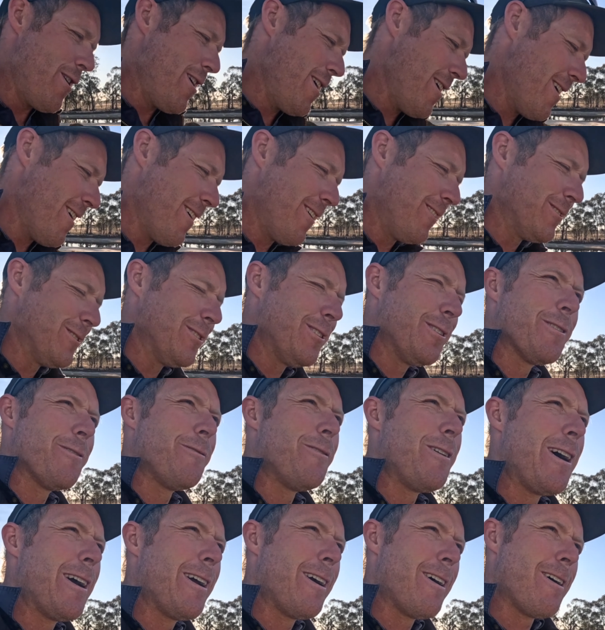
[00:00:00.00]
you. I was on the
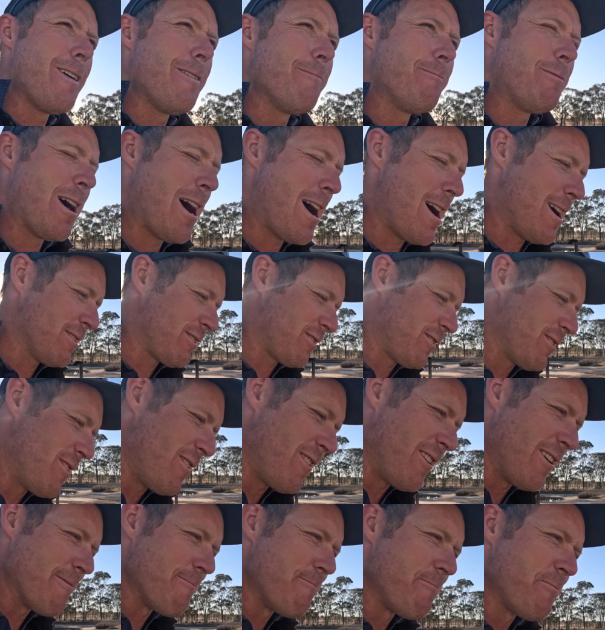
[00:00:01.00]
way home last
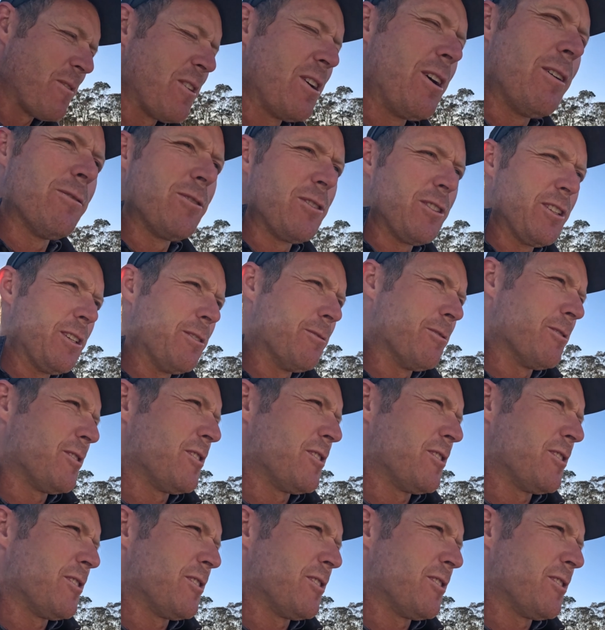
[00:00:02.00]
night. Obviously you would have